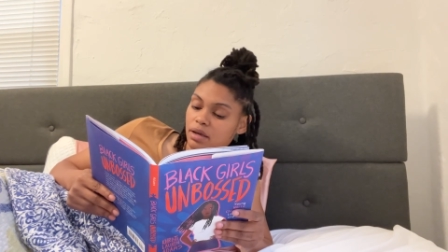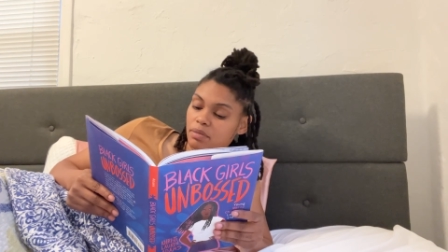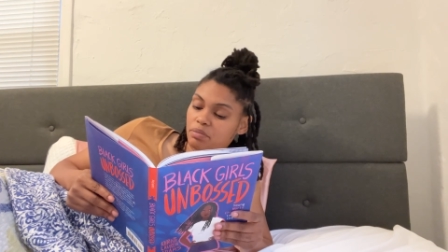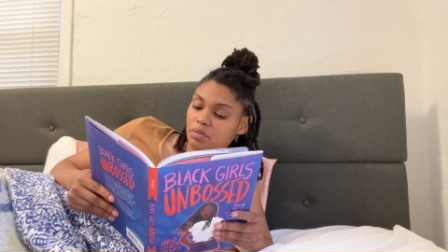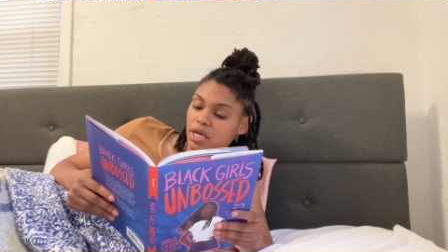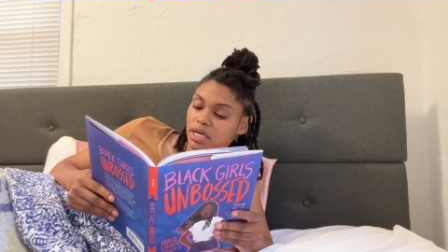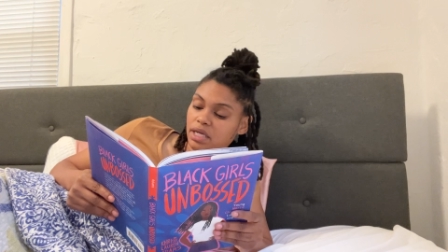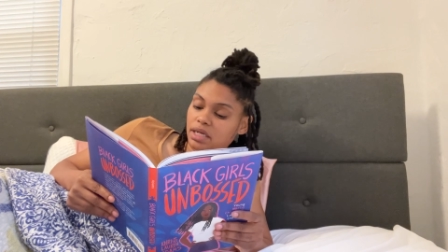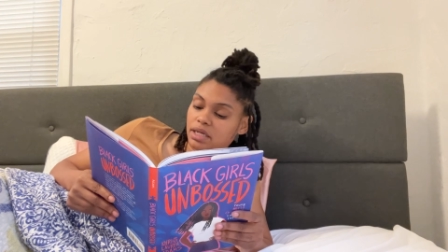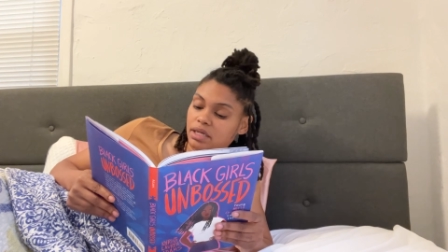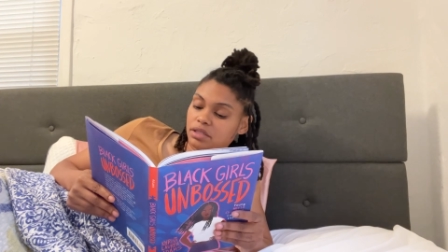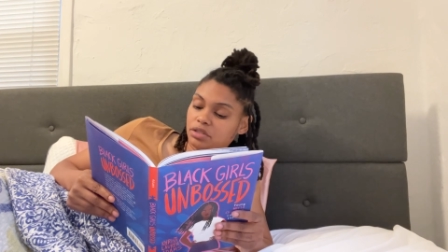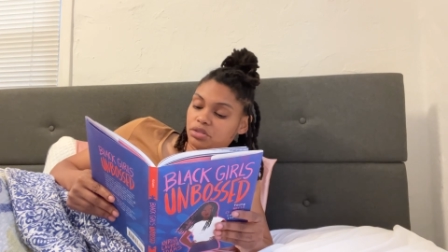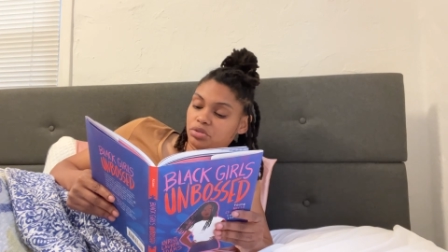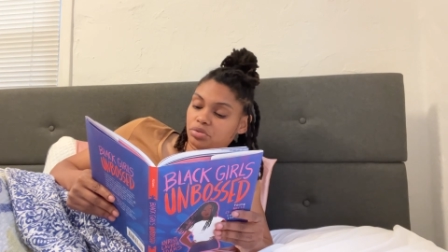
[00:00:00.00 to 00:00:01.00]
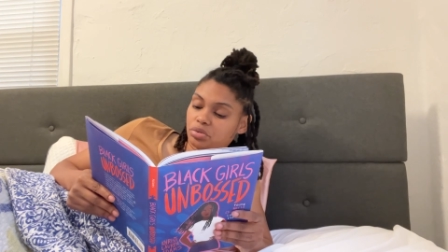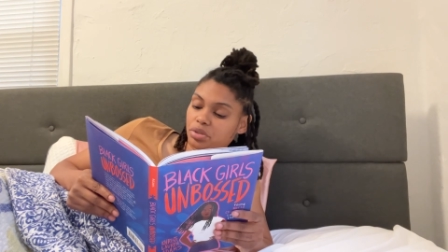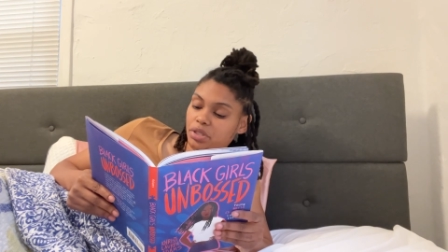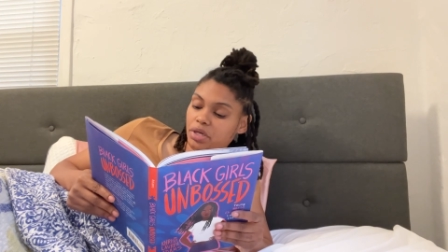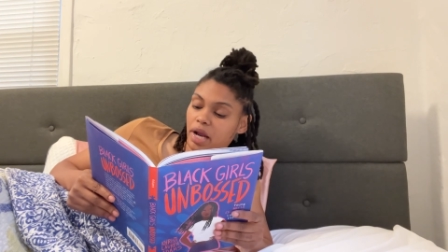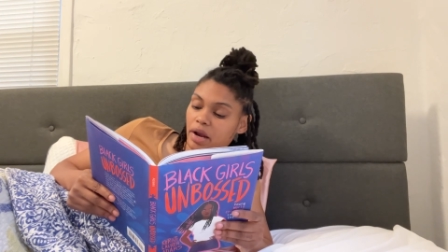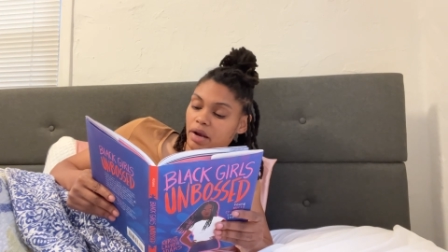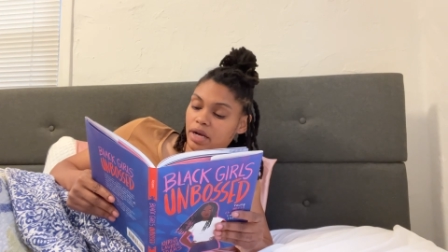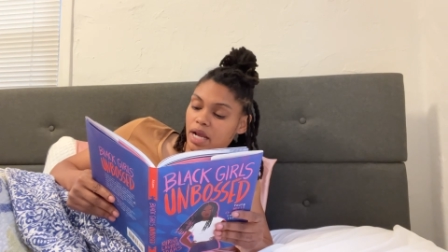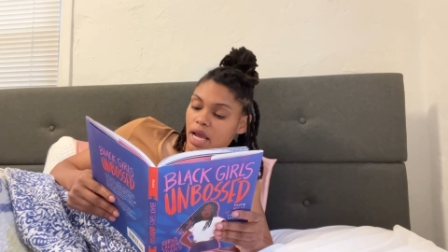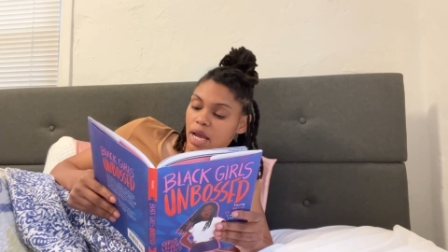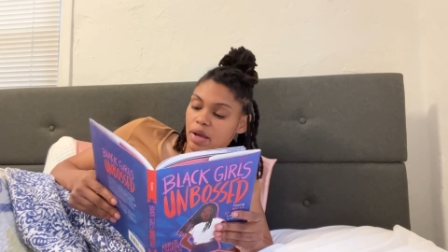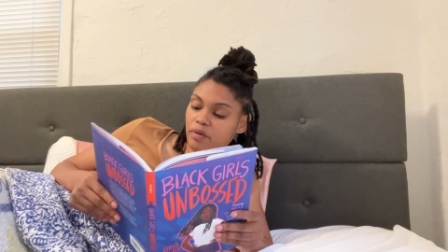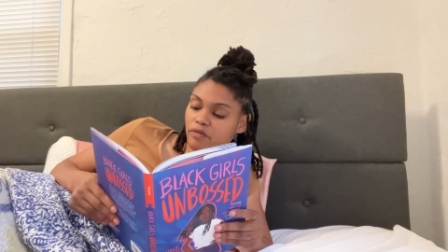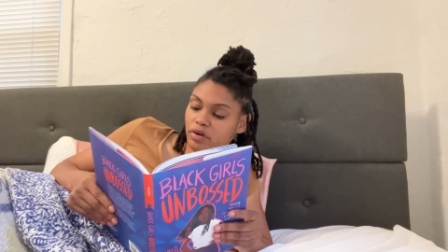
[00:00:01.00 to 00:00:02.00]
making an extraordinary
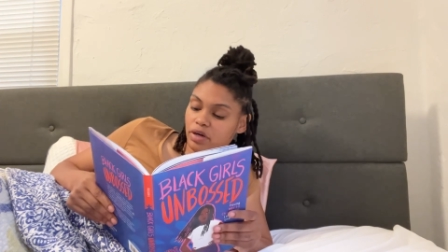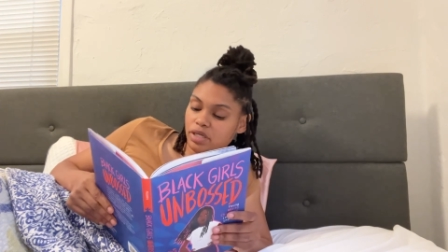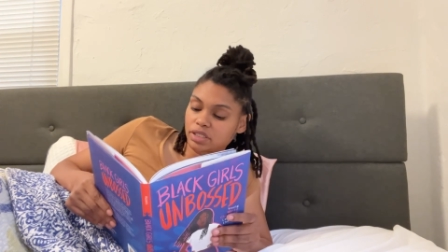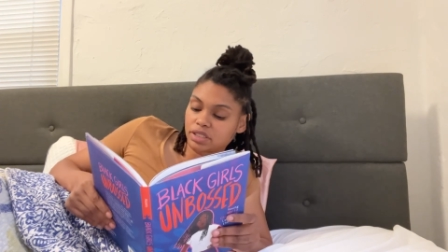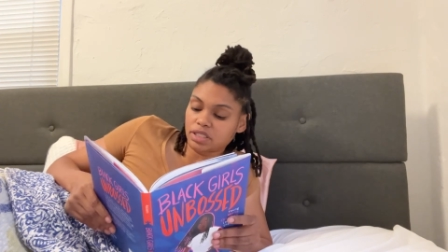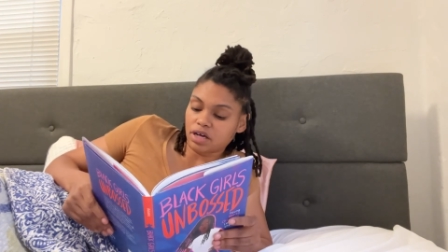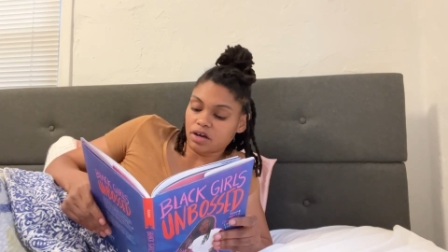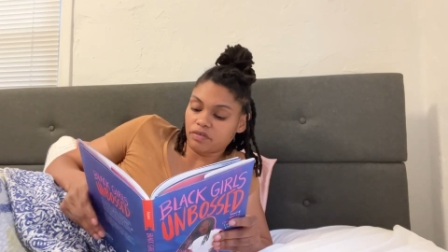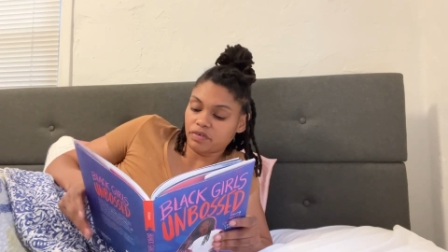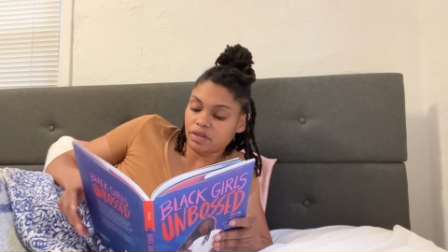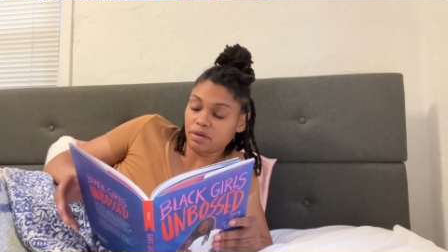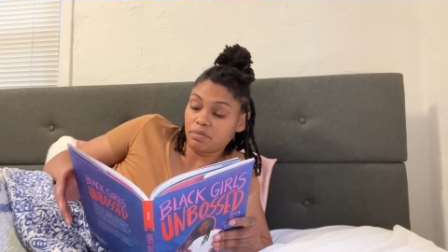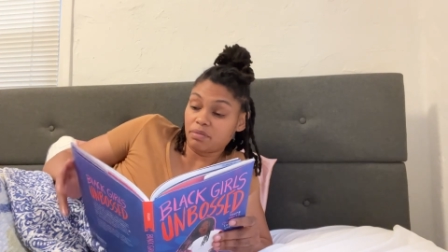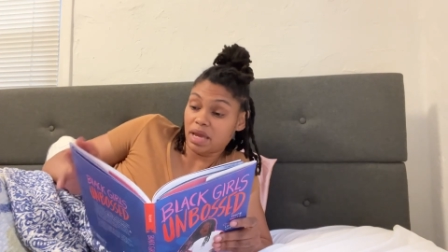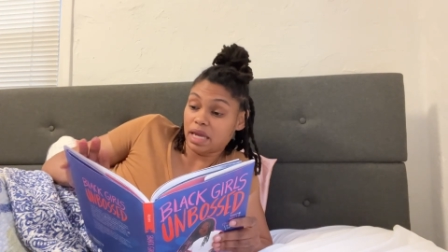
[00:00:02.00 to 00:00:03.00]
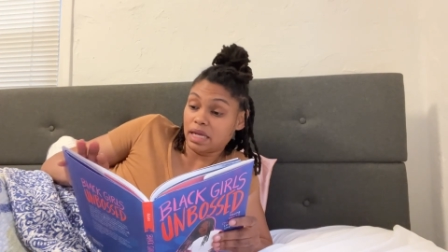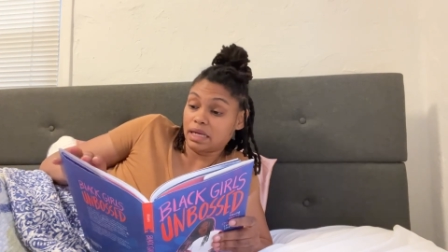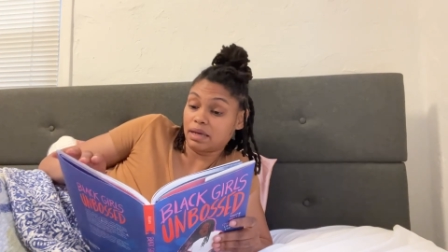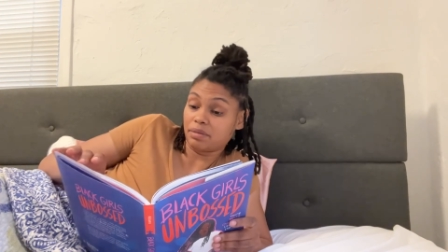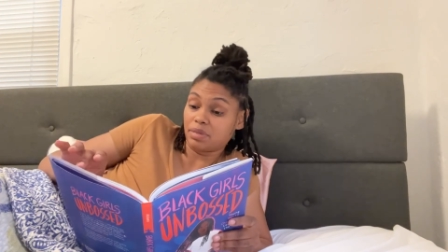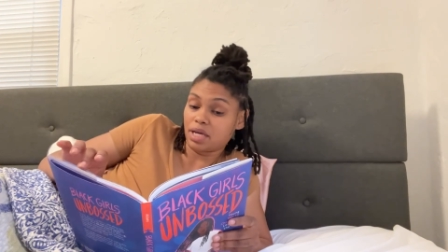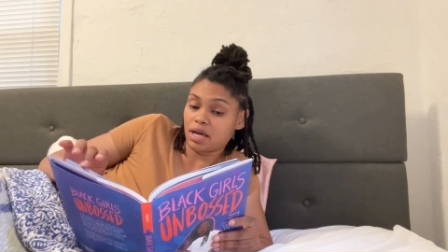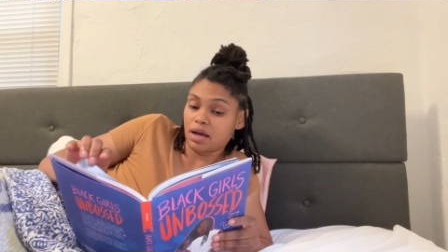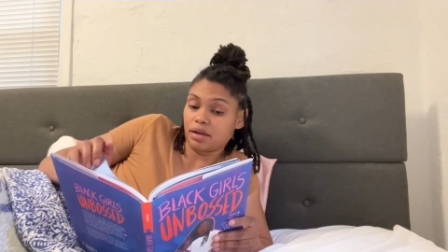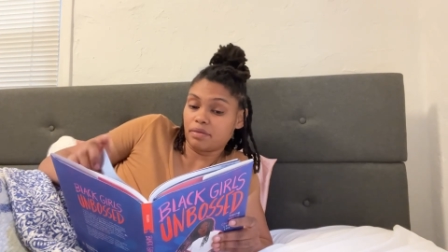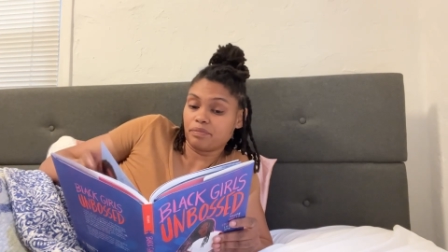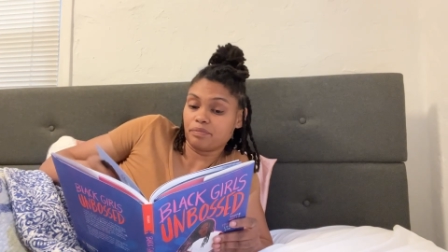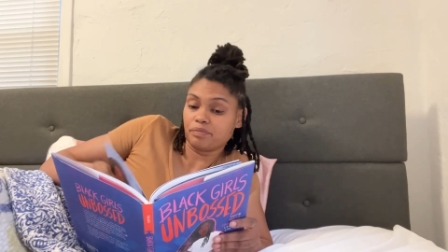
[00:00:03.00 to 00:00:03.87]
name for herself in Maine and beyond.